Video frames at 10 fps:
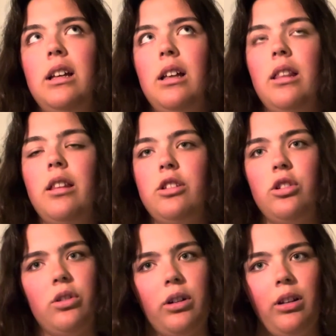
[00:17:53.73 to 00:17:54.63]
the
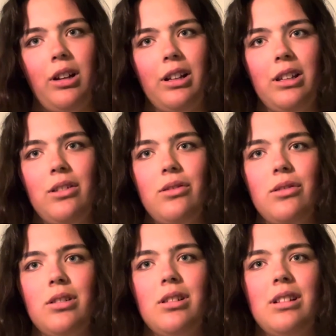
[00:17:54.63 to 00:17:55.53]
tutorial that I
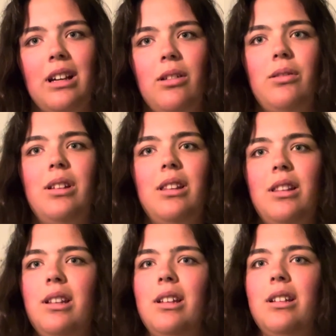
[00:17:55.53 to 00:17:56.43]
used down in
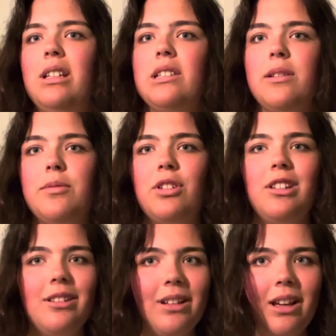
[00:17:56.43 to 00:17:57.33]
the description
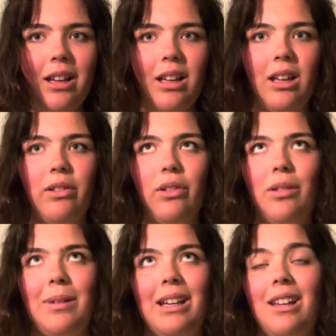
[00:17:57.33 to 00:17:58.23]
if you want to
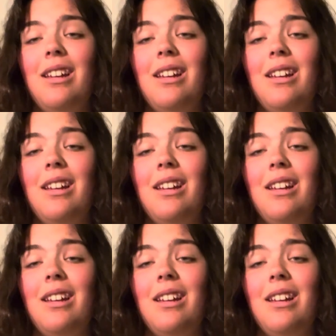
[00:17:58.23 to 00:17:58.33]
make it.